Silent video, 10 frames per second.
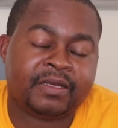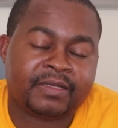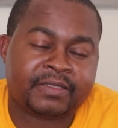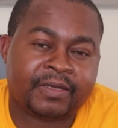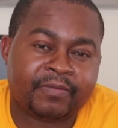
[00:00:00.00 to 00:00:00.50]

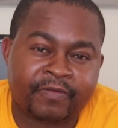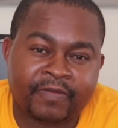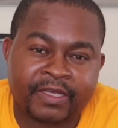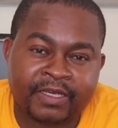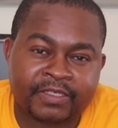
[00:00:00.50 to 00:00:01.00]
some of
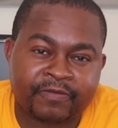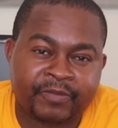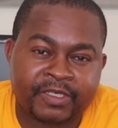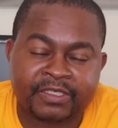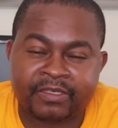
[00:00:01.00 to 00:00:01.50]
the active
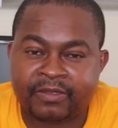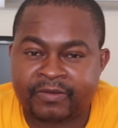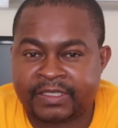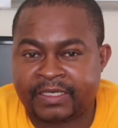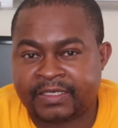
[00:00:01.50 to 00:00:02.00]

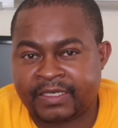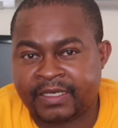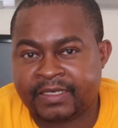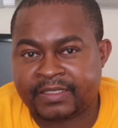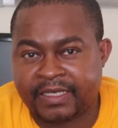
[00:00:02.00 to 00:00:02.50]
materials that are
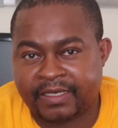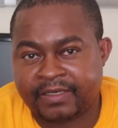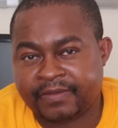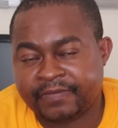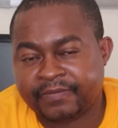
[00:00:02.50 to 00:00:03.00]
inside.